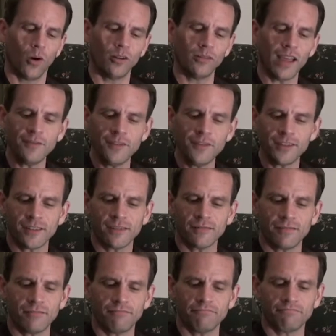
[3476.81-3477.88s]
where life
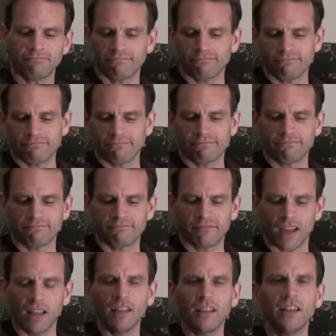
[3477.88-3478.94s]
is
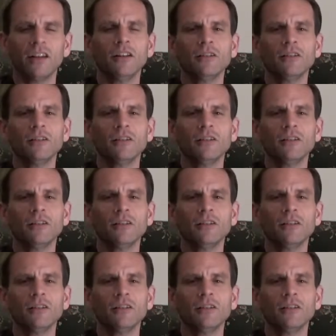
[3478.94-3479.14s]
a